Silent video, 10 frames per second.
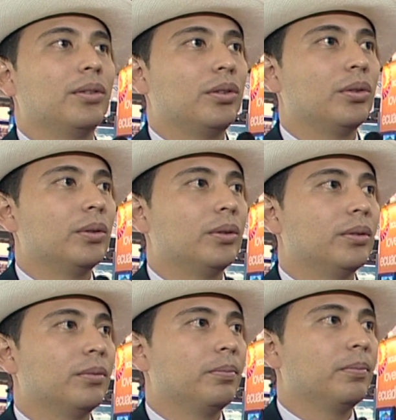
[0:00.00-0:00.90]
to
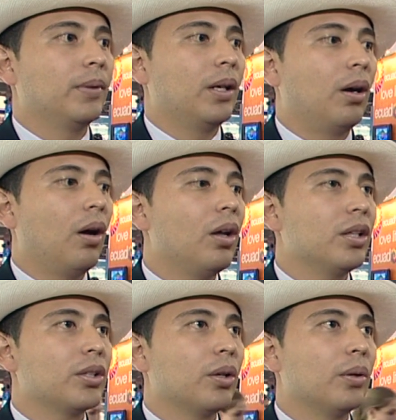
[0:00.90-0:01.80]

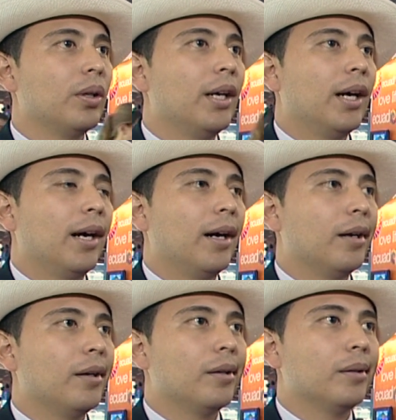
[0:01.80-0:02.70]
also
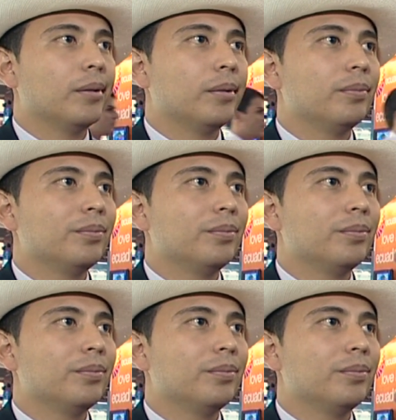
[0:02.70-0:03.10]
uh,